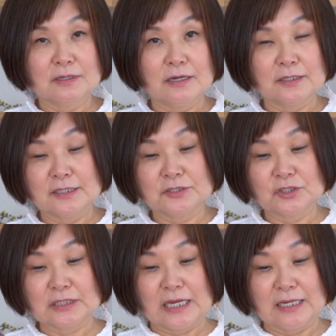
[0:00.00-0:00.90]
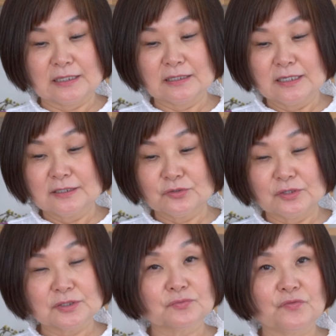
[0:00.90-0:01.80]
on each side. So
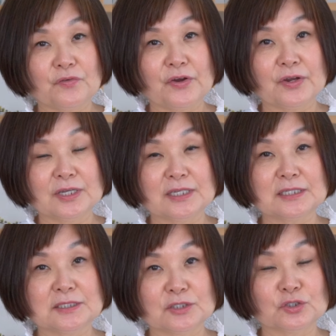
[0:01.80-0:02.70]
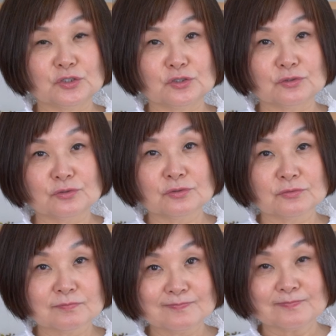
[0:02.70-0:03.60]
it's very easy to use.
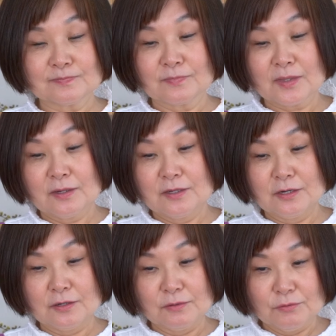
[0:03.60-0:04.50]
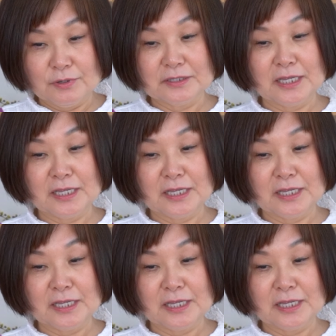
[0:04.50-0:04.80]
1